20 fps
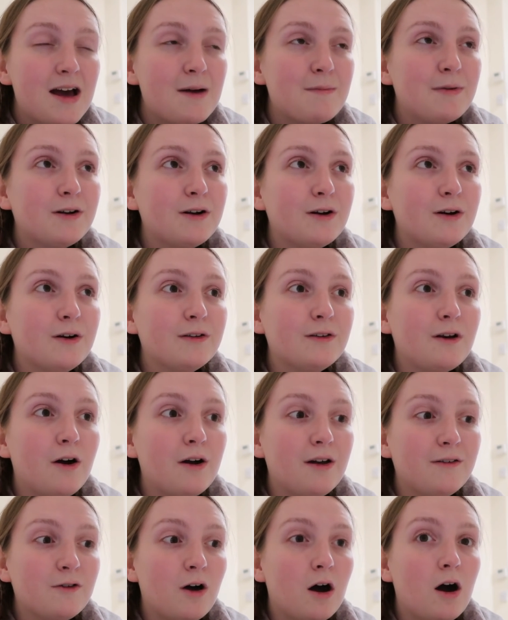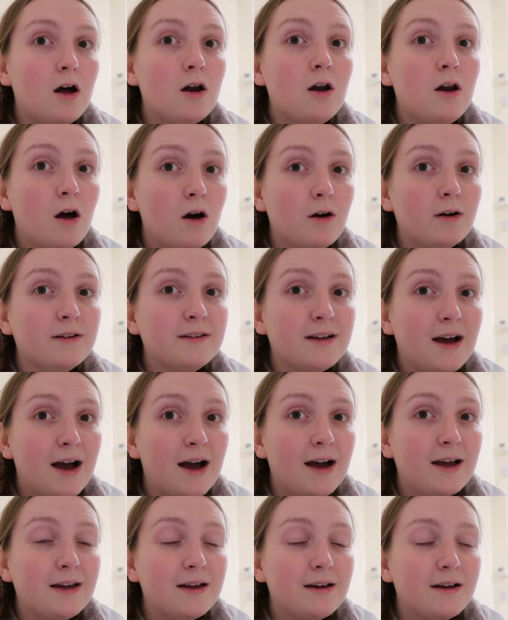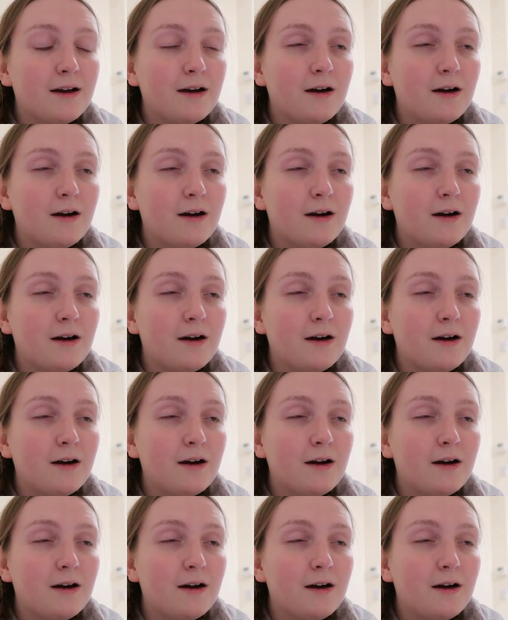because I've got a long day